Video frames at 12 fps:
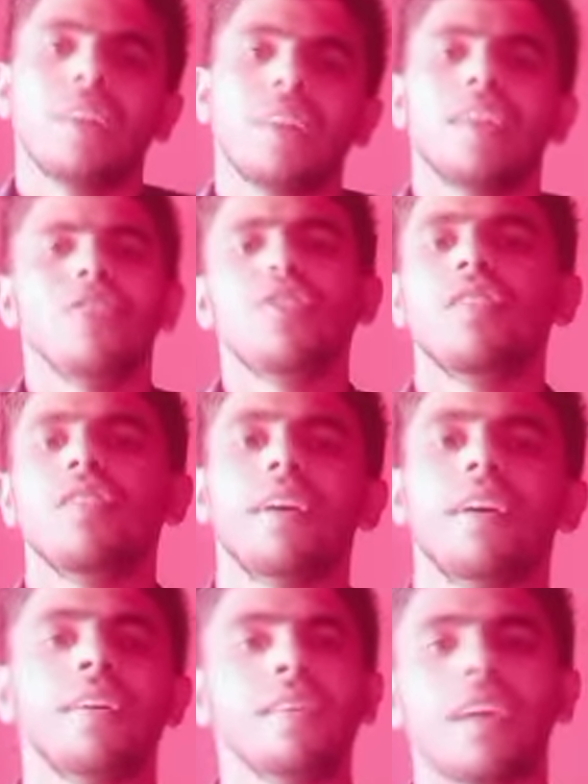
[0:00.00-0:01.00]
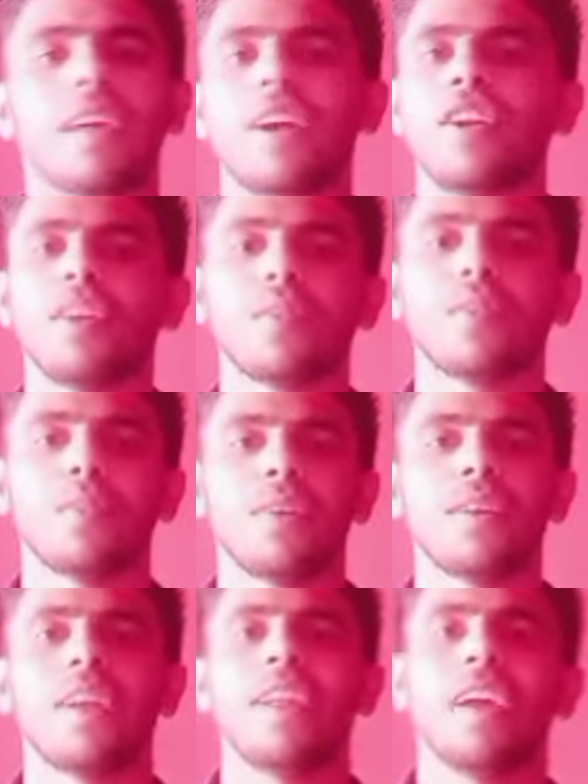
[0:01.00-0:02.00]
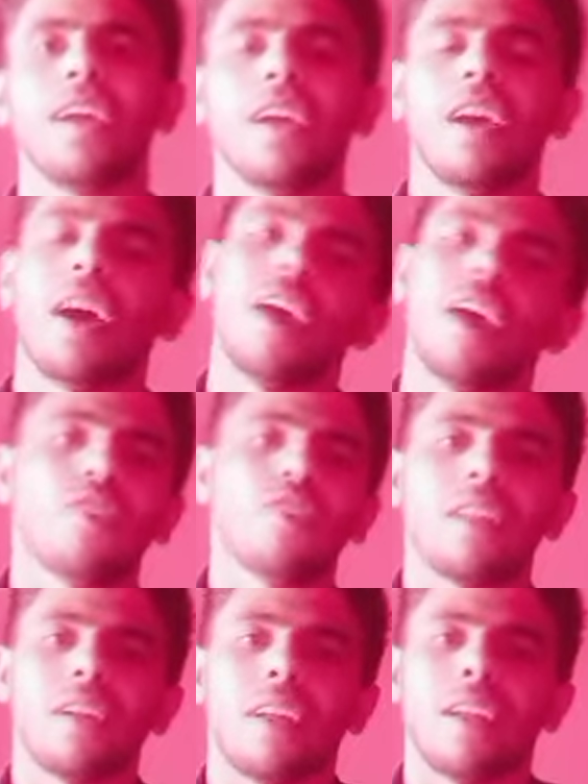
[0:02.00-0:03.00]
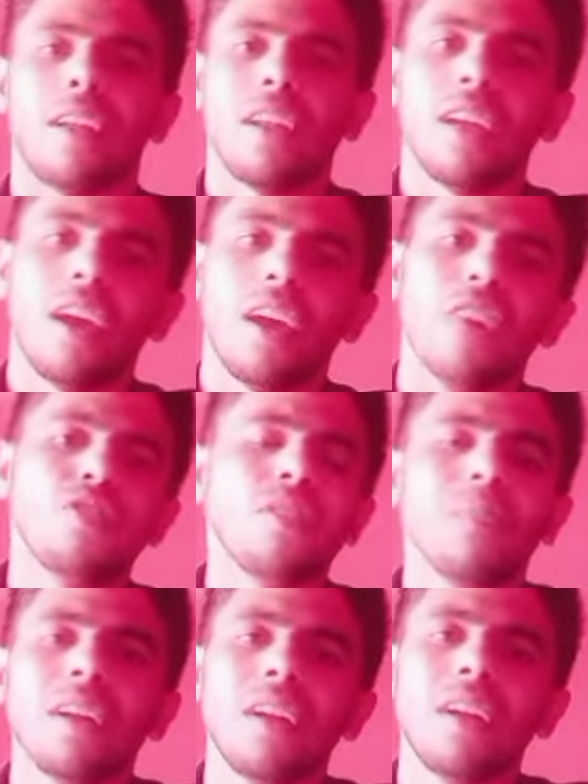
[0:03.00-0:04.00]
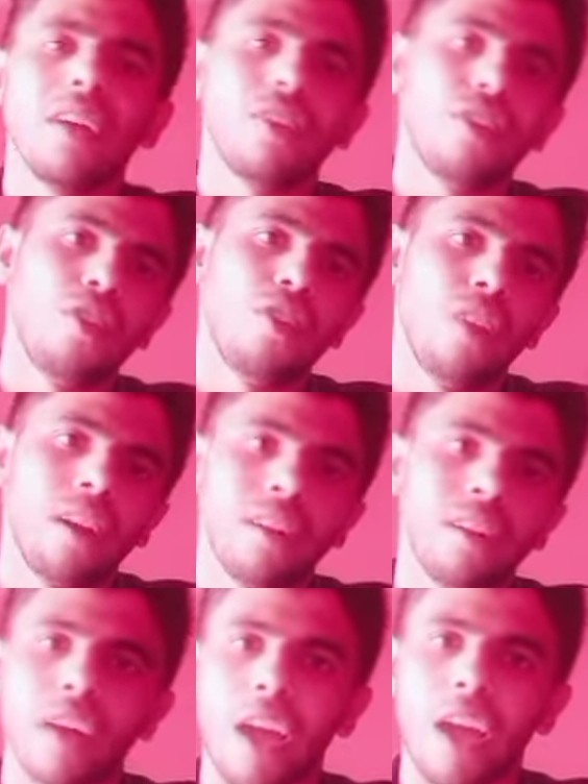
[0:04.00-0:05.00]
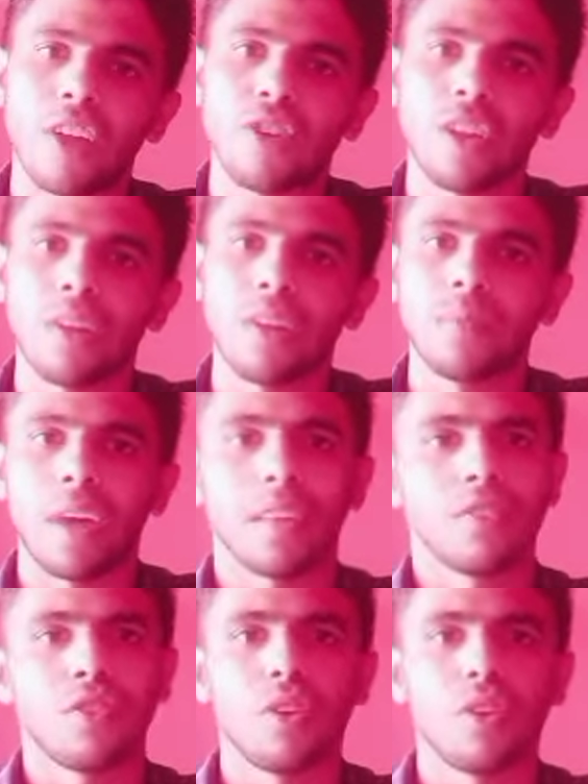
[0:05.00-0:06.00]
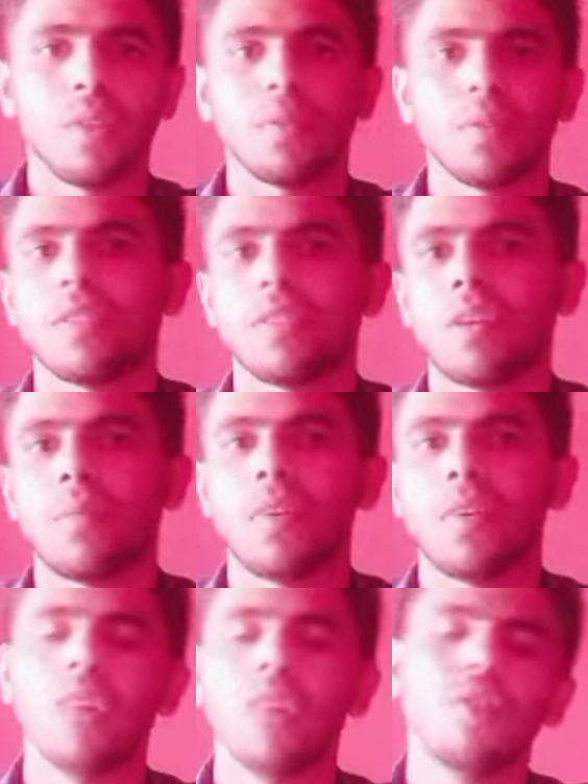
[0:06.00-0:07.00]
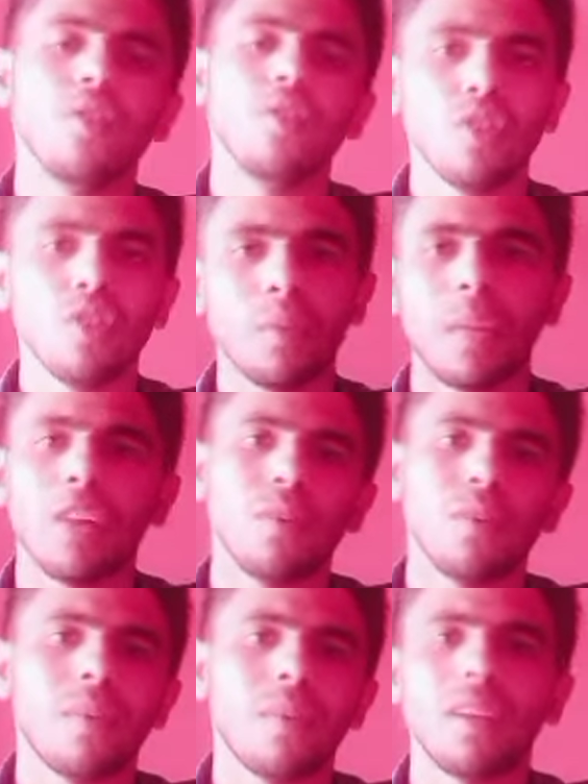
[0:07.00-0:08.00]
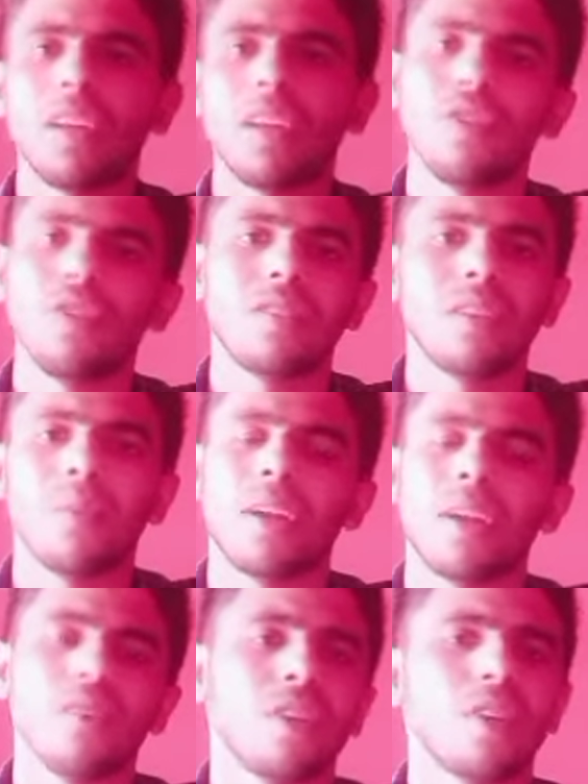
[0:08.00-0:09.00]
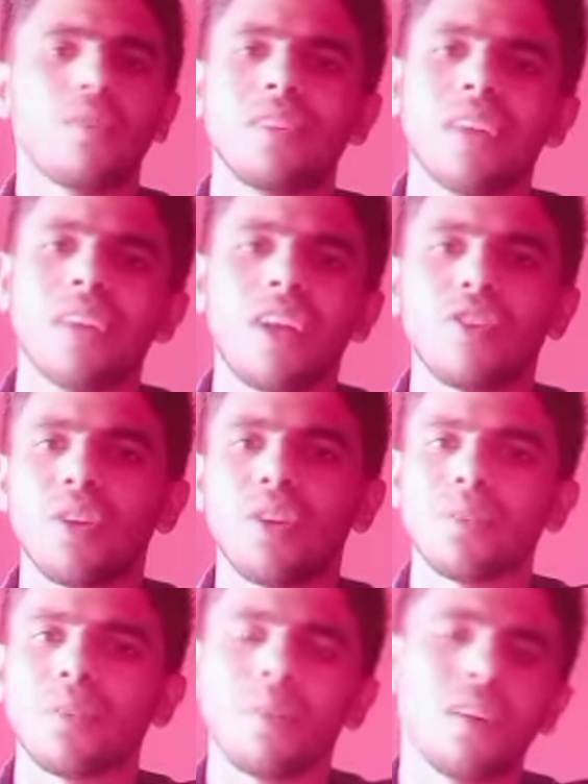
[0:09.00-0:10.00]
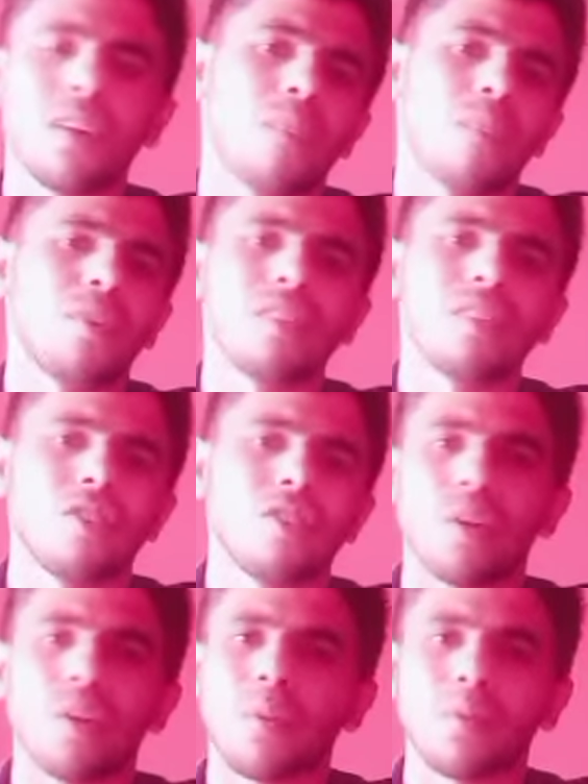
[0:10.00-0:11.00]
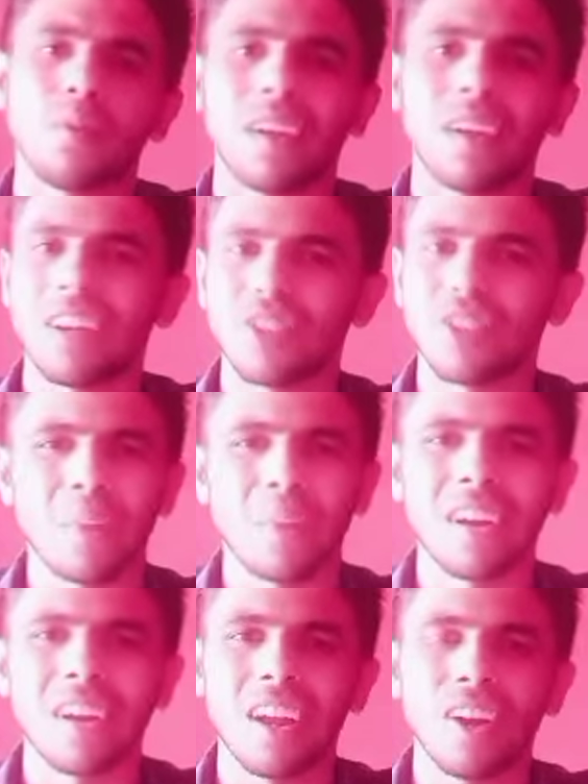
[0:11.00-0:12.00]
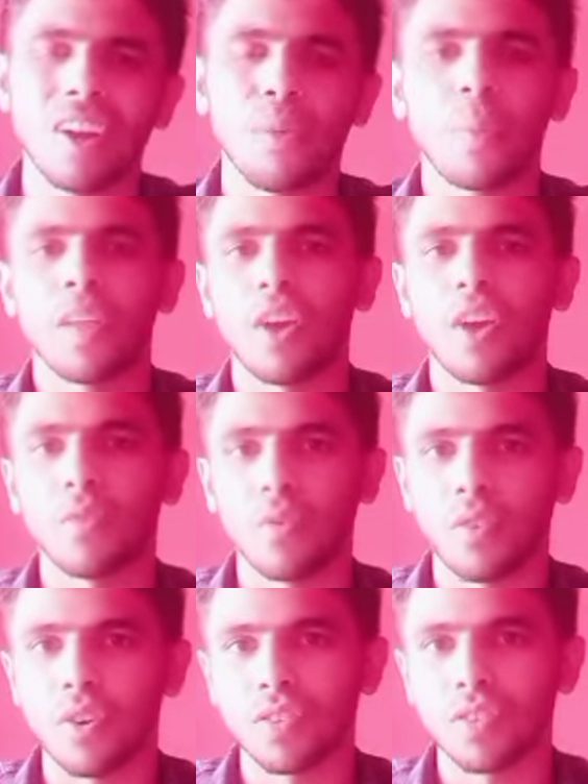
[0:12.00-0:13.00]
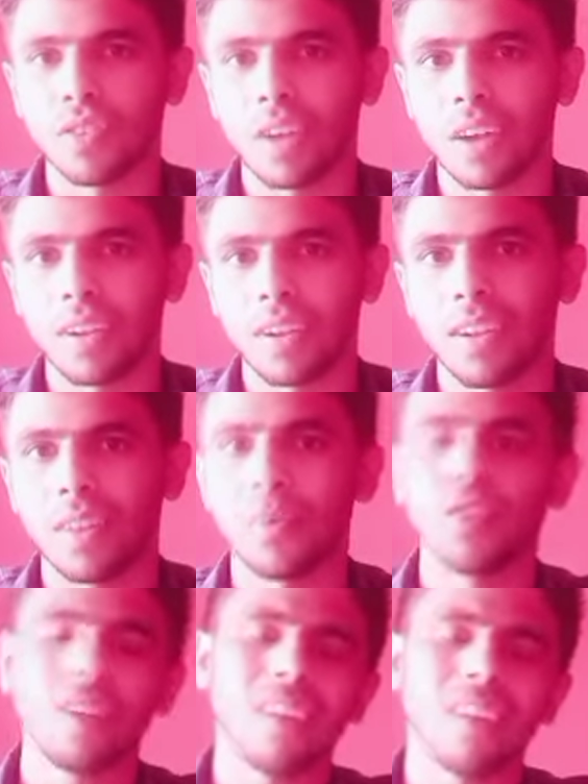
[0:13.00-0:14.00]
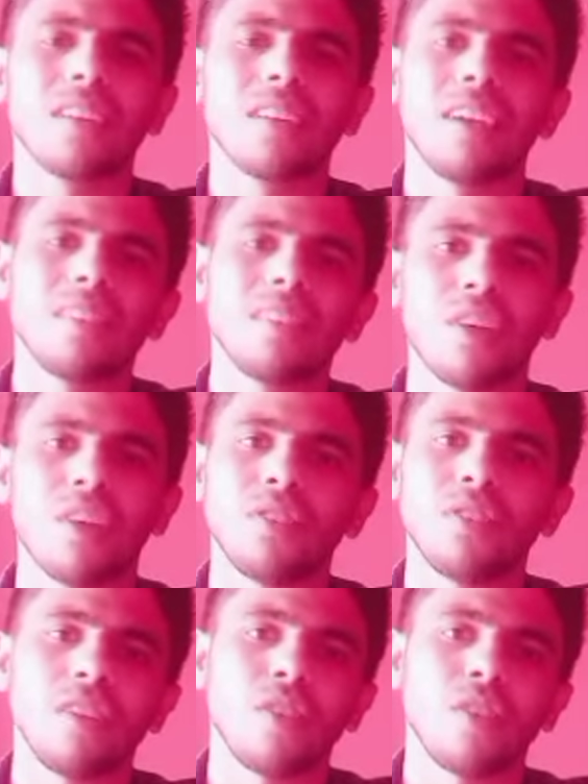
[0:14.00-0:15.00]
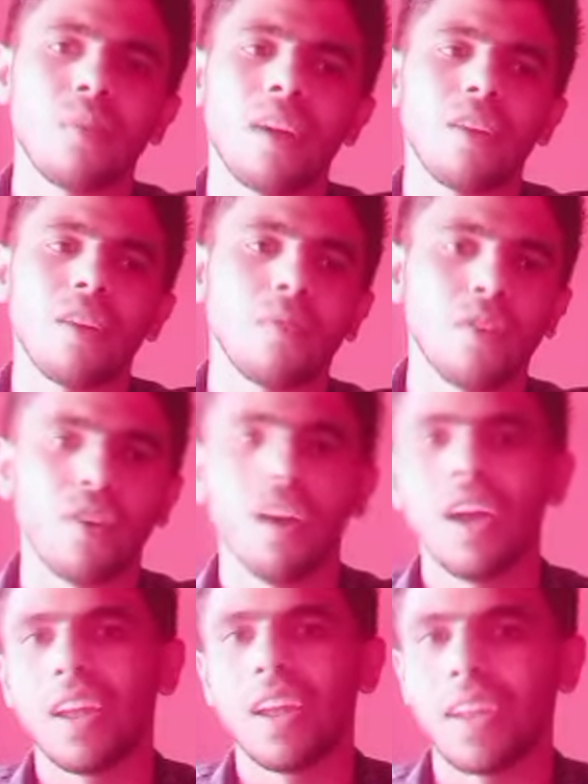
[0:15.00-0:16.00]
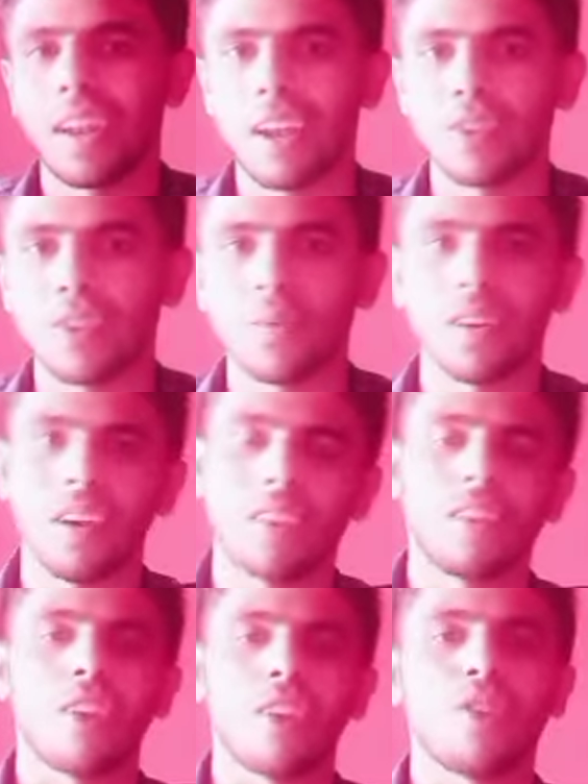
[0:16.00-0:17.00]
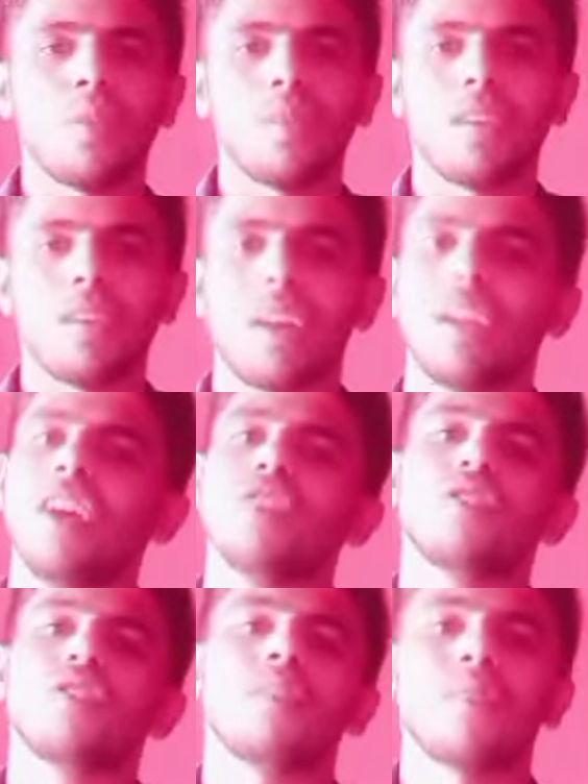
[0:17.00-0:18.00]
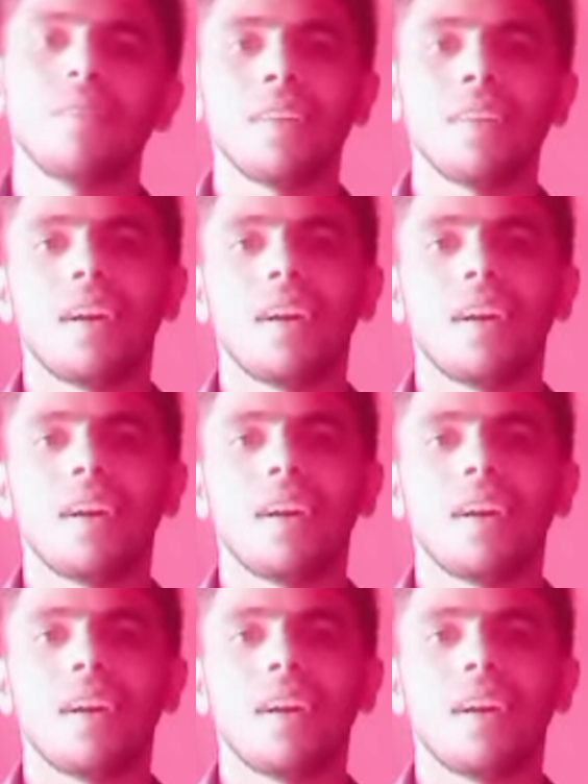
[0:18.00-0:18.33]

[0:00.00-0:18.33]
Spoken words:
Then you learn 30 word daily and you clear it. It's not matter that you learn the antonym and the synonyms of the same word. If you know the meaning of the word, then you easily made out that what is the antonym of the word and what is the synonym of the word. It's not matter that you have to force on that, because it creates a confusion in your mind if you know that that's word, its antonym is that. So sometimes